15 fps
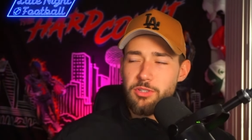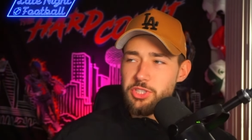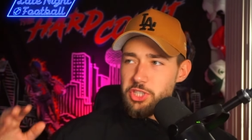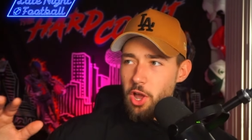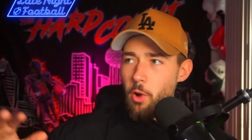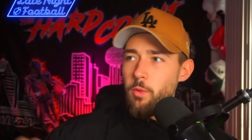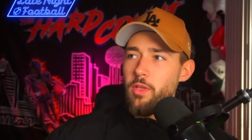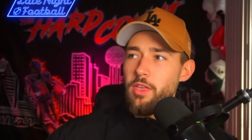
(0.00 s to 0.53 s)

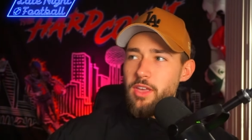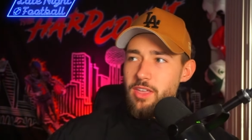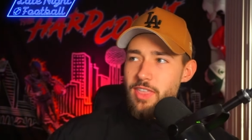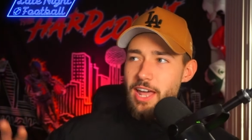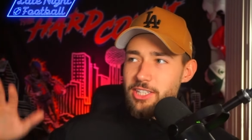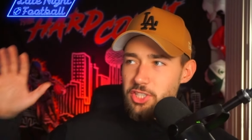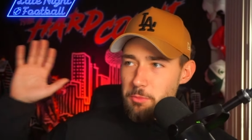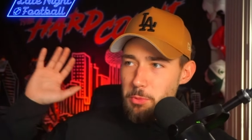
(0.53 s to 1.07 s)
So
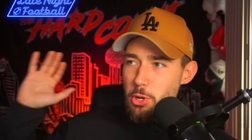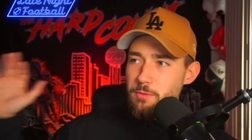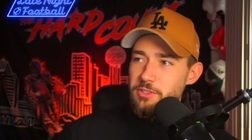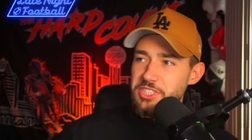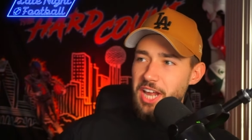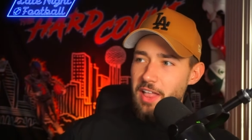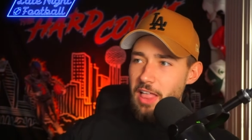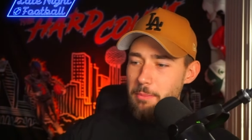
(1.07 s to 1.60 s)
that is our beautiful
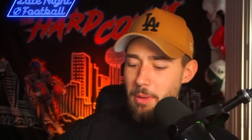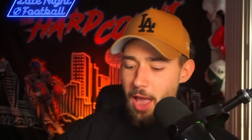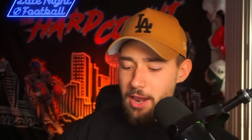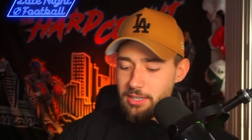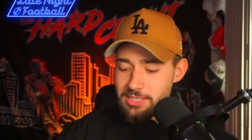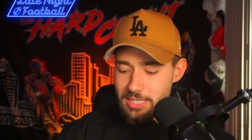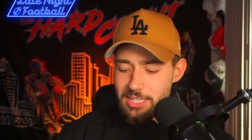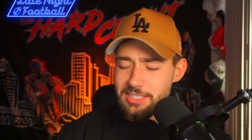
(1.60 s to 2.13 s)
skyline behind
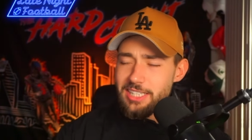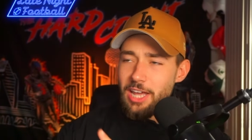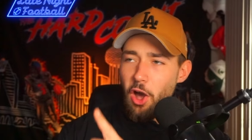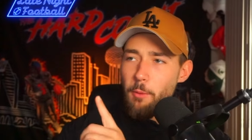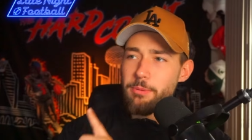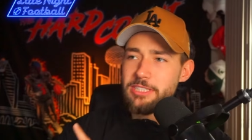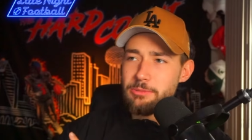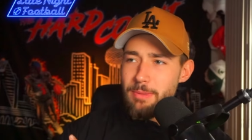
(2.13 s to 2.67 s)
us. It's going to
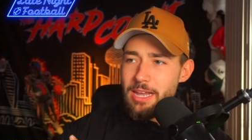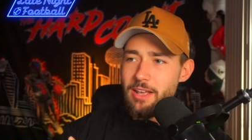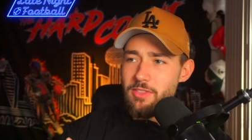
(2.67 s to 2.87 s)
help us make